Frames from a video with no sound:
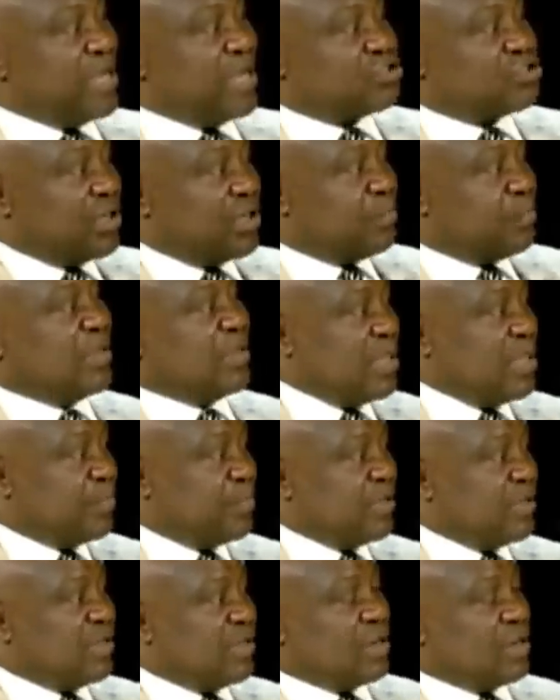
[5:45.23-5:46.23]
of the
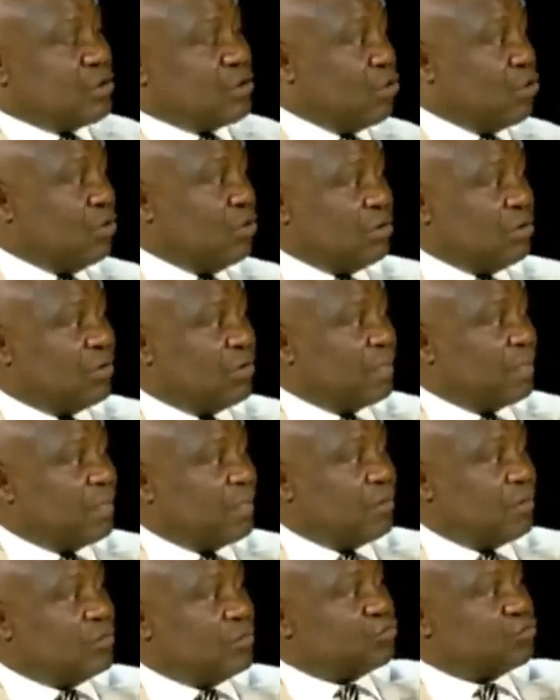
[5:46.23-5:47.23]
PDP didn't go
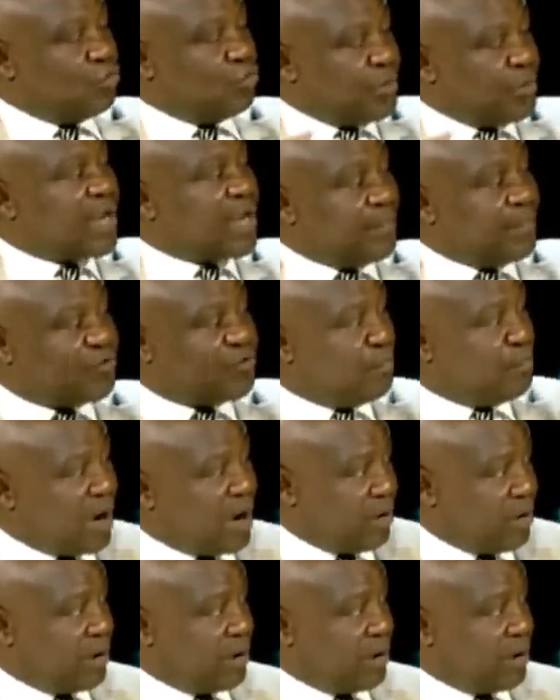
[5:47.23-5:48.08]
to bring him to power.